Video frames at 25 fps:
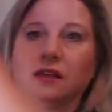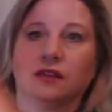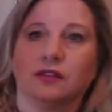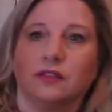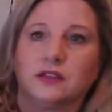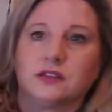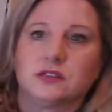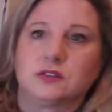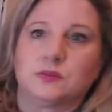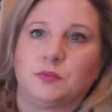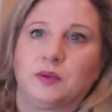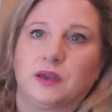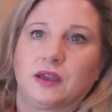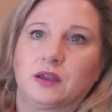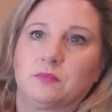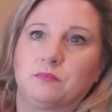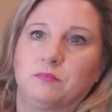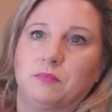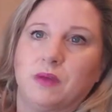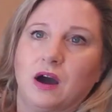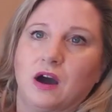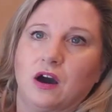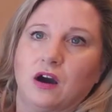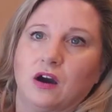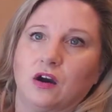This big
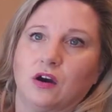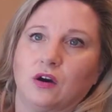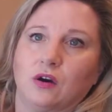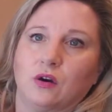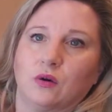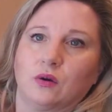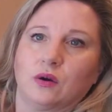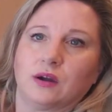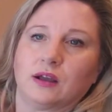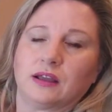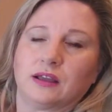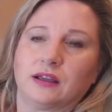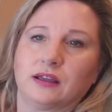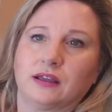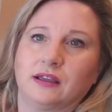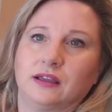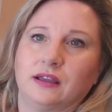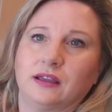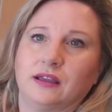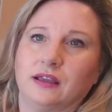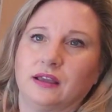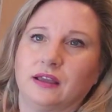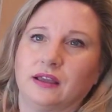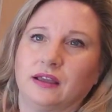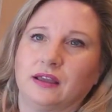bow,
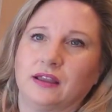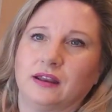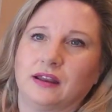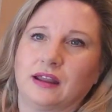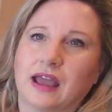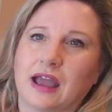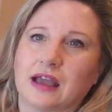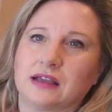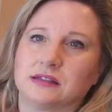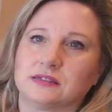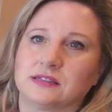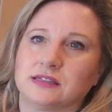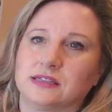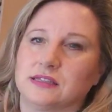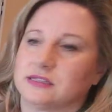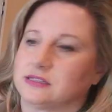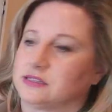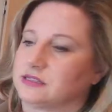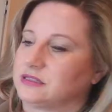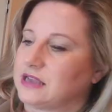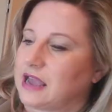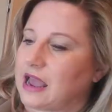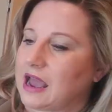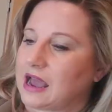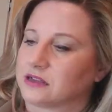and it has these
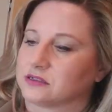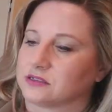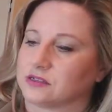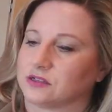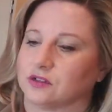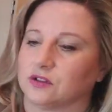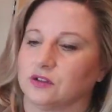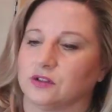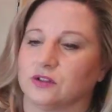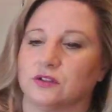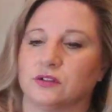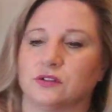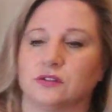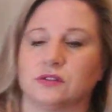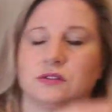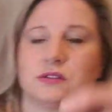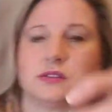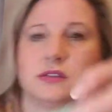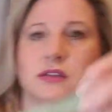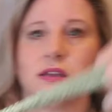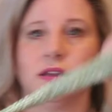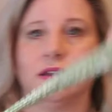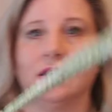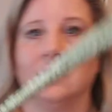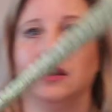
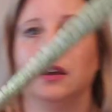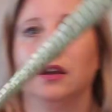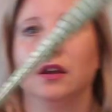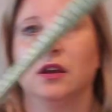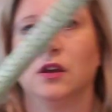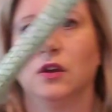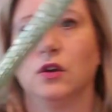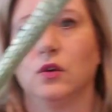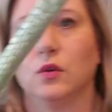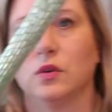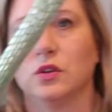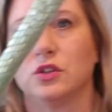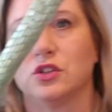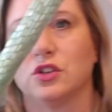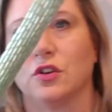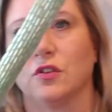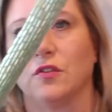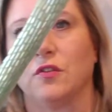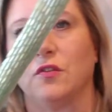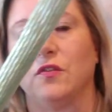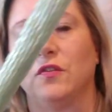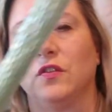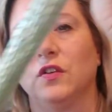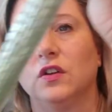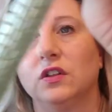tassels, which are
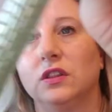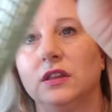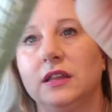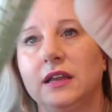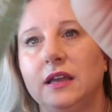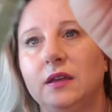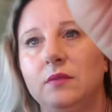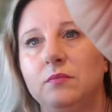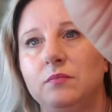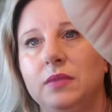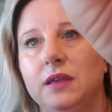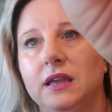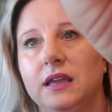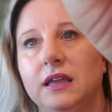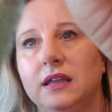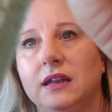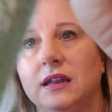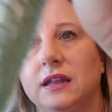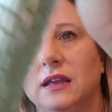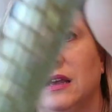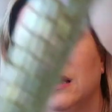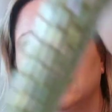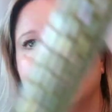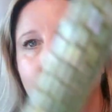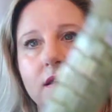fully
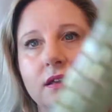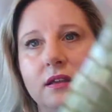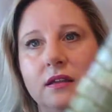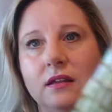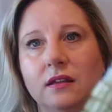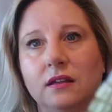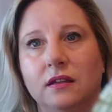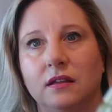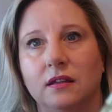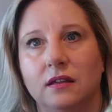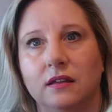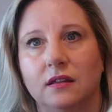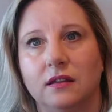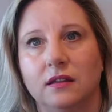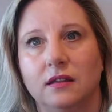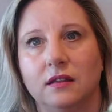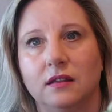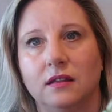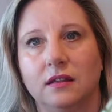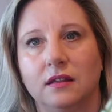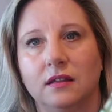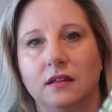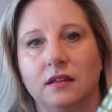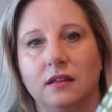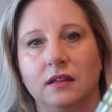beaded.
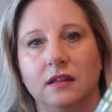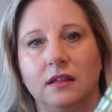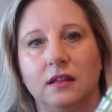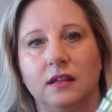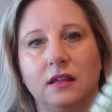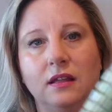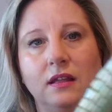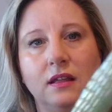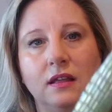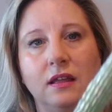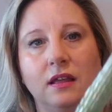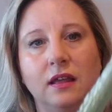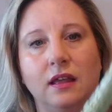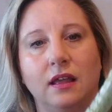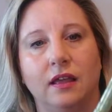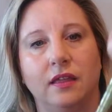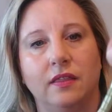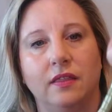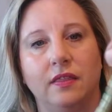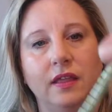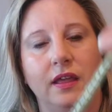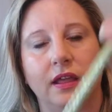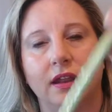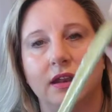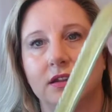
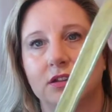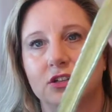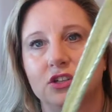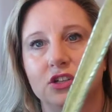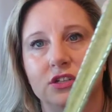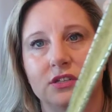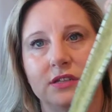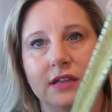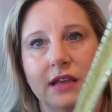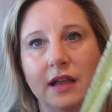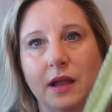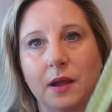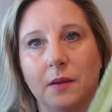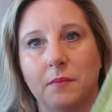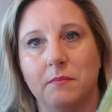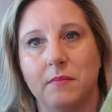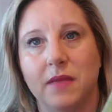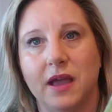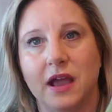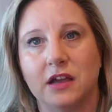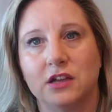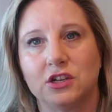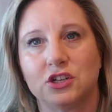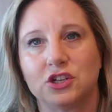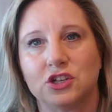And then it's just like a
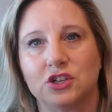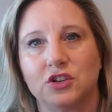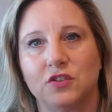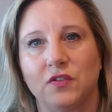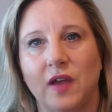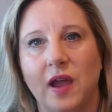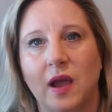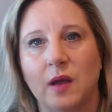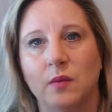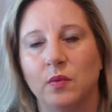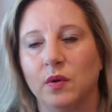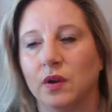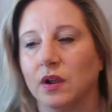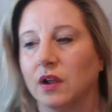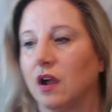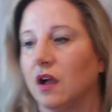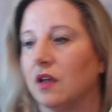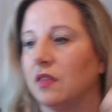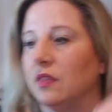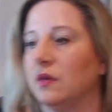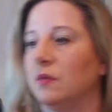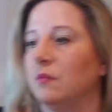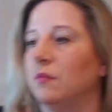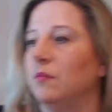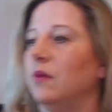mesh fabric
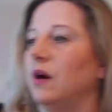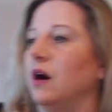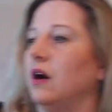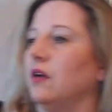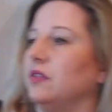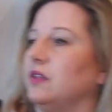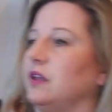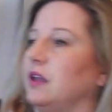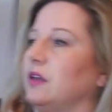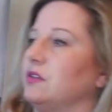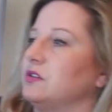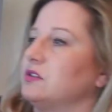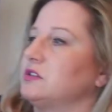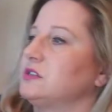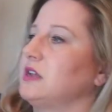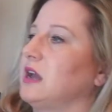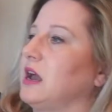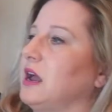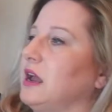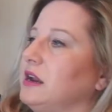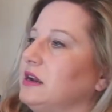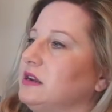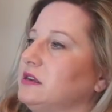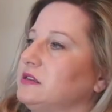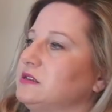on the, on the other
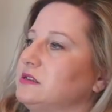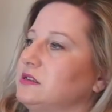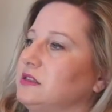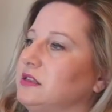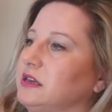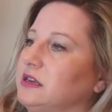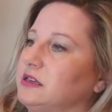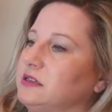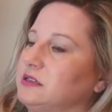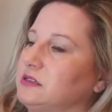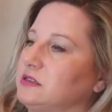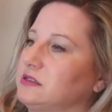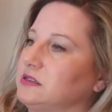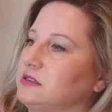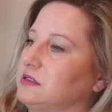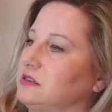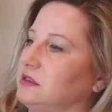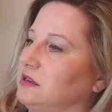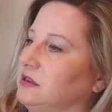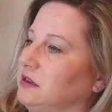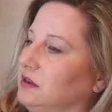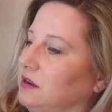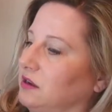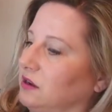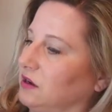side. It's this
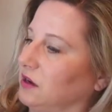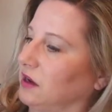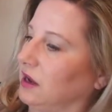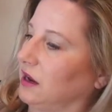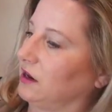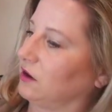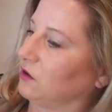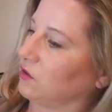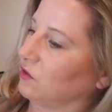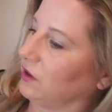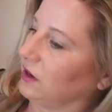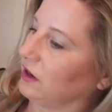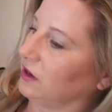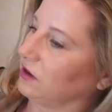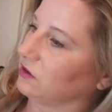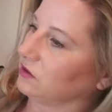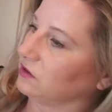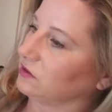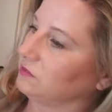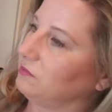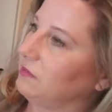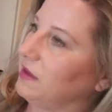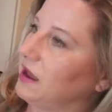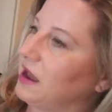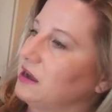kind of
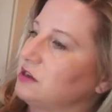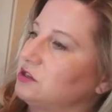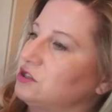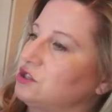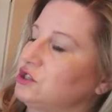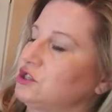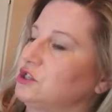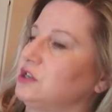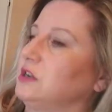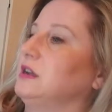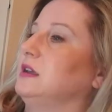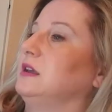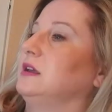crinkled mesh.